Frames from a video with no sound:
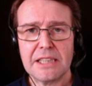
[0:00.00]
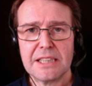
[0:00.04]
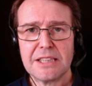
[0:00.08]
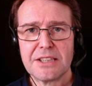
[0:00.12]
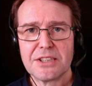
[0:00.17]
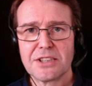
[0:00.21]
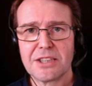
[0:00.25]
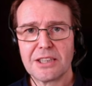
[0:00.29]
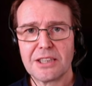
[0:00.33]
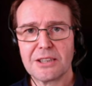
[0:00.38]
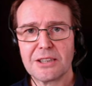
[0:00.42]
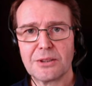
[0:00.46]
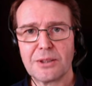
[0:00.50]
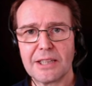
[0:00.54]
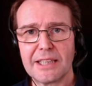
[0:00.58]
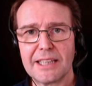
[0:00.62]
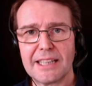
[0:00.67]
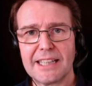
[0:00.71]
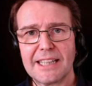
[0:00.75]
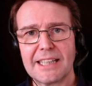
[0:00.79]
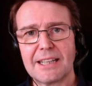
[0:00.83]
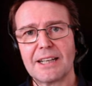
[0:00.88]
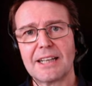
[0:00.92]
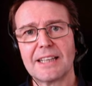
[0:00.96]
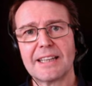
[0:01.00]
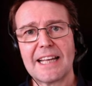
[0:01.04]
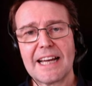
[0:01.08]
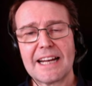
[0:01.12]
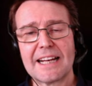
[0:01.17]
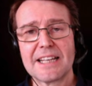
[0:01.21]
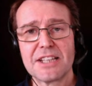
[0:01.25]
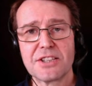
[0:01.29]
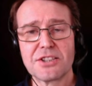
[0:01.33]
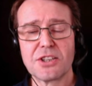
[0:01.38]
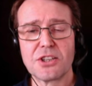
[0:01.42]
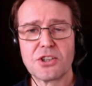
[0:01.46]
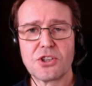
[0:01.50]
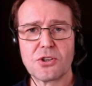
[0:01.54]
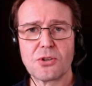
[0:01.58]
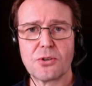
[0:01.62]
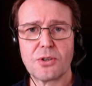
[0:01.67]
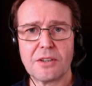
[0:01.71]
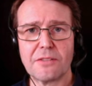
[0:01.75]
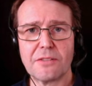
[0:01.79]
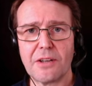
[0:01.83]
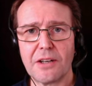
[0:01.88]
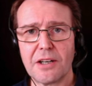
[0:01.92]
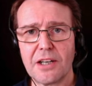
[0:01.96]
so uh, that is the
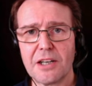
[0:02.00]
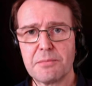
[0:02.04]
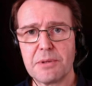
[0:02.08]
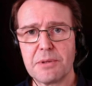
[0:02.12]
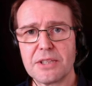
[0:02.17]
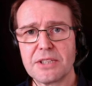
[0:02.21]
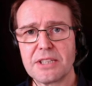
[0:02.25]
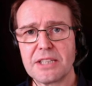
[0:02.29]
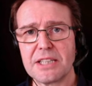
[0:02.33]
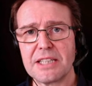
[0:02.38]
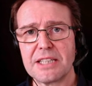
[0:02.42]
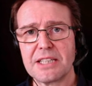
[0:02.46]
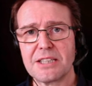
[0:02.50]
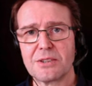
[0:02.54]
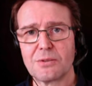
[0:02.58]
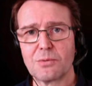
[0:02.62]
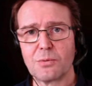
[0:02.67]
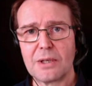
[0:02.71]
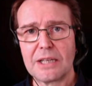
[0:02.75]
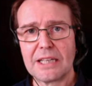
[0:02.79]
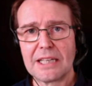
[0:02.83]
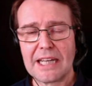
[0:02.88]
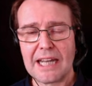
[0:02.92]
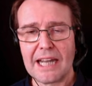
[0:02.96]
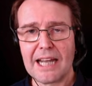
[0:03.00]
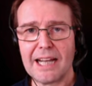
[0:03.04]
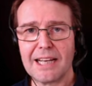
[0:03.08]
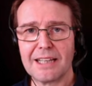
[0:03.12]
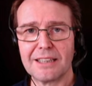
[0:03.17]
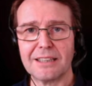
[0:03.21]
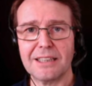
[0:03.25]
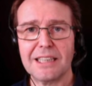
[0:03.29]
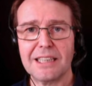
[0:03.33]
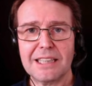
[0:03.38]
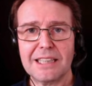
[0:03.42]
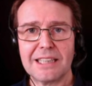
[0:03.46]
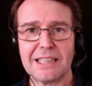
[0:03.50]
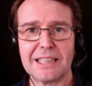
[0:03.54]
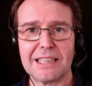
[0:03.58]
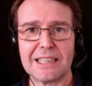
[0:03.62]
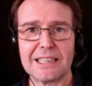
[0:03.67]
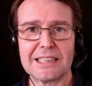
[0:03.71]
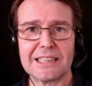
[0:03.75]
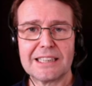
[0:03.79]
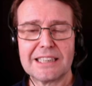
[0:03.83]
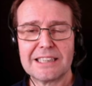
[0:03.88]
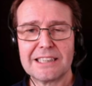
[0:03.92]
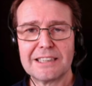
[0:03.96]
joy of IBIS is we can
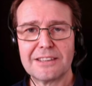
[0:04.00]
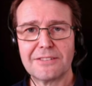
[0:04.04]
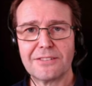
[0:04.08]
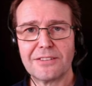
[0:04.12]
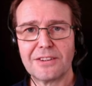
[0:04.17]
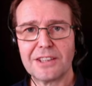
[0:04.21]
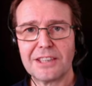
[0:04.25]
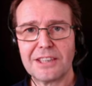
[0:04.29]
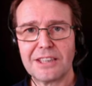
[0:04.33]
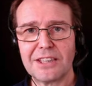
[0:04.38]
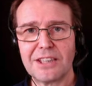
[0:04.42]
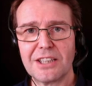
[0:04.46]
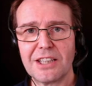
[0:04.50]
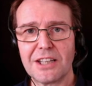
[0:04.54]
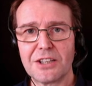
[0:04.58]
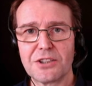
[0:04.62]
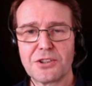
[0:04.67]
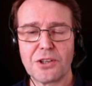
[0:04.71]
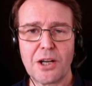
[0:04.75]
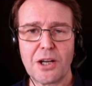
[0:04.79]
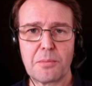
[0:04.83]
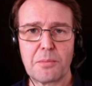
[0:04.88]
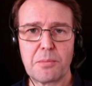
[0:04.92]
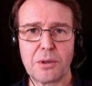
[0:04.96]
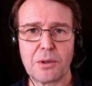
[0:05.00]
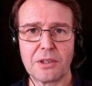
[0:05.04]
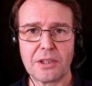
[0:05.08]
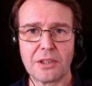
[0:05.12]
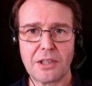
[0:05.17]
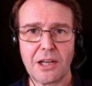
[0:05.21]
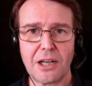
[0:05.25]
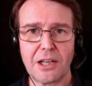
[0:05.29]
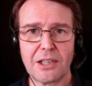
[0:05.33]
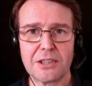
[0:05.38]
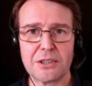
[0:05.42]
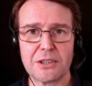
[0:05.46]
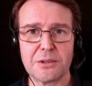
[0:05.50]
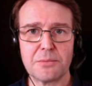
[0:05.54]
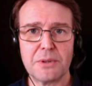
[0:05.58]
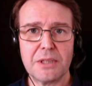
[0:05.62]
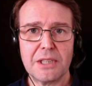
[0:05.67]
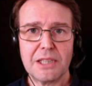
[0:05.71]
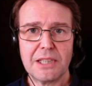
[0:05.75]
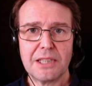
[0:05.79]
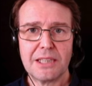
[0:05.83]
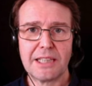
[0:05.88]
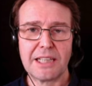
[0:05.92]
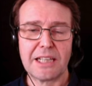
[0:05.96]
uh, leave the uh, tripod at home
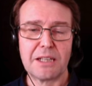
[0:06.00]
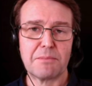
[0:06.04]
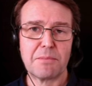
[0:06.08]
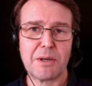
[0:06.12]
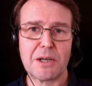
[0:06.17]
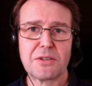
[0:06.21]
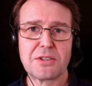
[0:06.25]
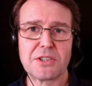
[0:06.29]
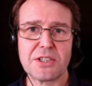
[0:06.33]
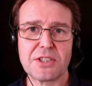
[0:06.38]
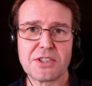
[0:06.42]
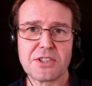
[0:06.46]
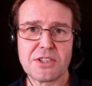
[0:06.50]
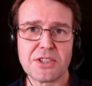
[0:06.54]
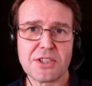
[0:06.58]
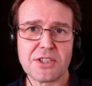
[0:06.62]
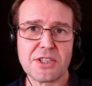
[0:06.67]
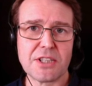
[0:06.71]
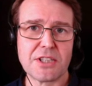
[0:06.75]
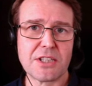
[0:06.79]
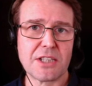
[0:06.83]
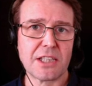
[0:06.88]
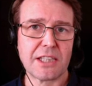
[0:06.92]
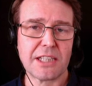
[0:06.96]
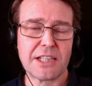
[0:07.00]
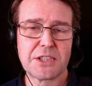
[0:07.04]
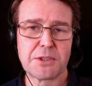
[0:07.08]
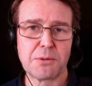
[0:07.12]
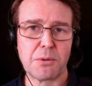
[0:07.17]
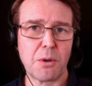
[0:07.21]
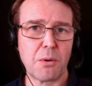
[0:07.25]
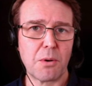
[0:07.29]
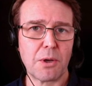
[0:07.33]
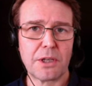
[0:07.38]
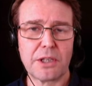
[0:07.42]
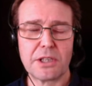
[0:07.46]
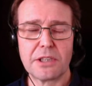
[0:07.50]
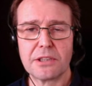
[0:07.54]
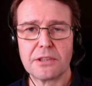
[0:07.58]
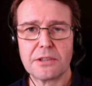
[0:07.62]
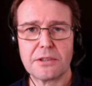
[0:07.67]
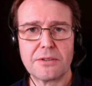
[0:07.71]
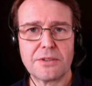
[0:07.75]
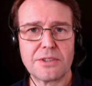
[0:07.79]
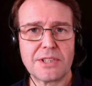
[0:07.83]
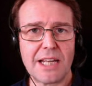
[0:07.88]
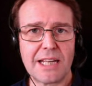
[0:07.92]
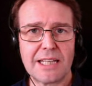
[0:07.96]
in most instances unless we want to
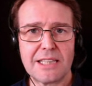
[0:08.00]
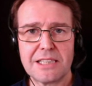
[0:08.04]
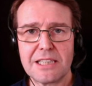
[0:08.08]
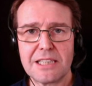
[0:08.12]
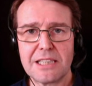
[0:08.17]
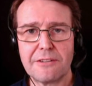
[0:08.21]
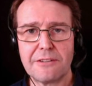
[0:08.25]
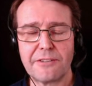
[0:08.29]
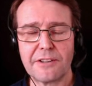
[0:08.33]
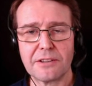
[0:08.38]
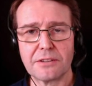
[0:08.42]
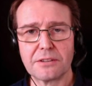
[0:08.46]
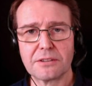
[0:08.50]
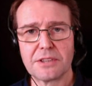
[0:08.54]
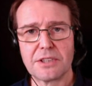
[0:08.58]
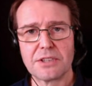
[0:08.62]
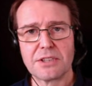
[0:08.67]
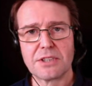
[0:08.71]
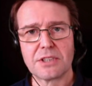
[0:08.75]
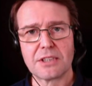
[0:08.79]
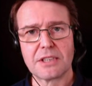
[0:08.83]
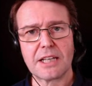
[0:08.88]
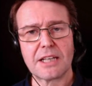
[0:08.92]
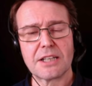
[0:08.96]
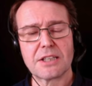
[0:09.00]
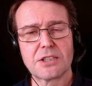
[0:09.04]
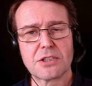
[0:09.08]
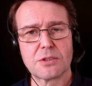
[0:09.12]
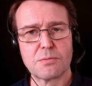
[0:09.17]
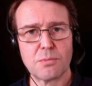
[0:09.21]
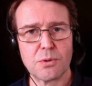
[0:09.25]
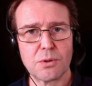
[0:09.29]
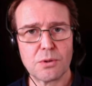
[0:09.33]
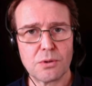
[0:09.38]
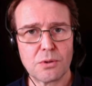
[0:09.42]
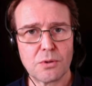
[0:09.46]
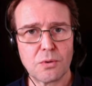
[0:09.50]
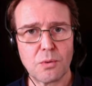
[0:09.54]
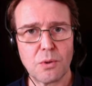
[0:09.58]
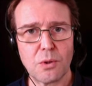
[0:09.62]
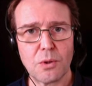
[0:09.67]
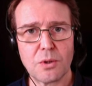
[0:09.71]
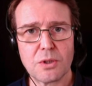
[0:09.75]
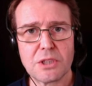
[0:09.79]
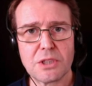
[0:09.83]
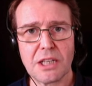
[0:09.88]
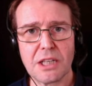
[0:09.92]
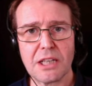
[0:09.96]
use ND filters and get smooth
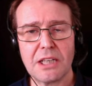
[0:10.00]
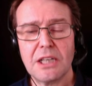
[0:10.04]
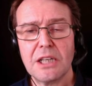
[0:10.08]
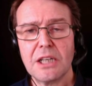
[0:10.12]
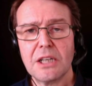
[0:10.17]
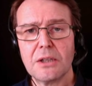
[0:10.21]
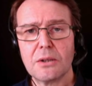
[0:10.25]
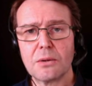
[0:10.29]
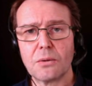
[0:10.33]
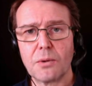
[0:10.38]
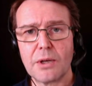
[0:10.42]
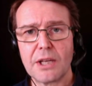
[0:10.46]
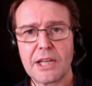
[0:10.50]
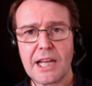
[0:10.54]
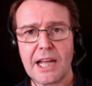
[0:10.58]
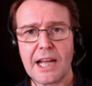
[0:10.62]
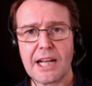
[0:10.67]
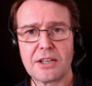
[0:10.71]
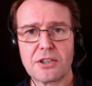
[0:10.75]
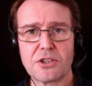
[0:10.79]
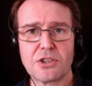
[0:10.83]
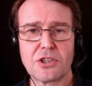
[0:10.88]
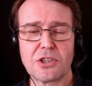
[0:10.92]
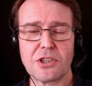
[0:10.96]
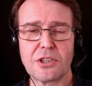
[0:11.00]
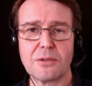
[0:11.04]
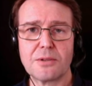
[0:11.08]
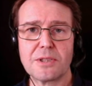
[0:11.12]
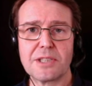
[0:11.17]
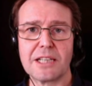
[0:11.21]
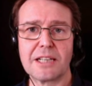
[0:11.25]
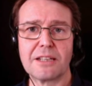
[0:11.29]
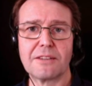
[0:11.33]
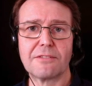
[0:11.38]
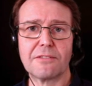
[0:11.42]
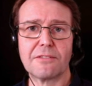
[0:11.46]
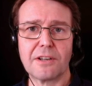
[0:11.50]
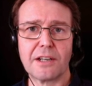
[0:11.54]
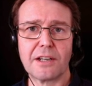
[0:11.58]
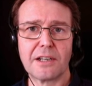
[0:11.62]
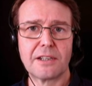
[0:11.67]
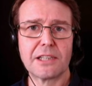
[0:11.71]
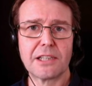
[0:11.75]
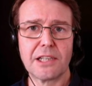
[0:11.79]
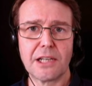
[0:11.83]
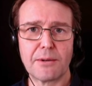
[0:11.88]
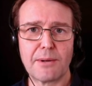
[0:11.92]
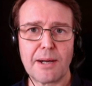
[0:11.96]
water we can shoot in
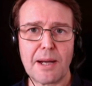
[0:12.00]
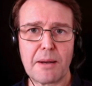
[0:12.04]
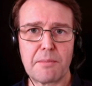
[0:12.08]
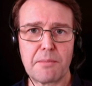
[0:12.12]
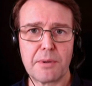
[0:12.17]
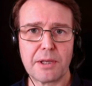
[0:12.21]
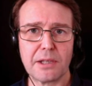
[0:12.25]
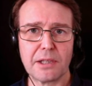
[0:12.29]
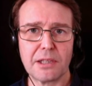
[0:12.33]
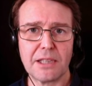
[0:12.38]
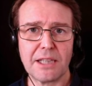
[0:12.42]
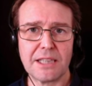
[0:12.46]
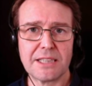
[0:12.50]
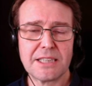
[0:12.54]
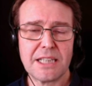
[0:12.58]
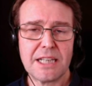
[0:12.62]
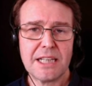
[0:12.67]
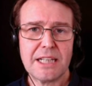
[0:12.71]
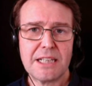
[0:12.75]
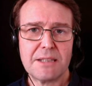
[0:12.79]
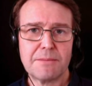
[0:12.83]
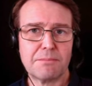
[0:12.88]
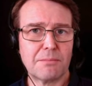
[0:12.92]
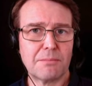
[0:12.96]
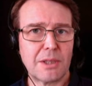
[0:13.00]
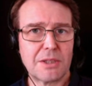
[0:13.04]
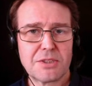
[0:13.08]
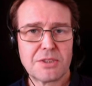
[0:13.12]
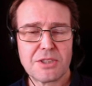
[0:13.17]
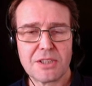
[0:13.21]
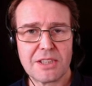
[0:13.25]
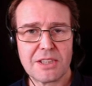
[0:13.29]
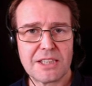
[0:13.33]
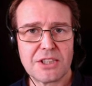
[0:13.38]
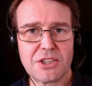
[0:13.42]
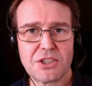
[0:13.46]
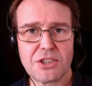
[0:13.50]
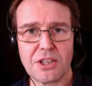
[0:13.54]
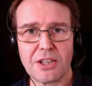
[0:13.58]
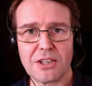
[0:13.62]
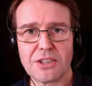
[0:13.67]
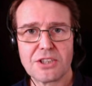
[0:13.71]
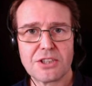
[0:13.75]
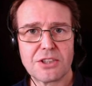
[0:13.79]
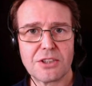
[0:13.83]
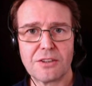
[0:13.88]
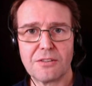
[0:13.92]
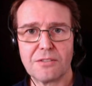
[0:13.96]
very low ambient light most of these
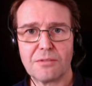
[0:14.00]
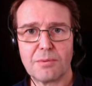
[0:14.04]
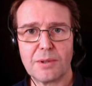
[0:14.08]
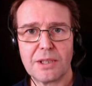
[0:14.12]
shots you've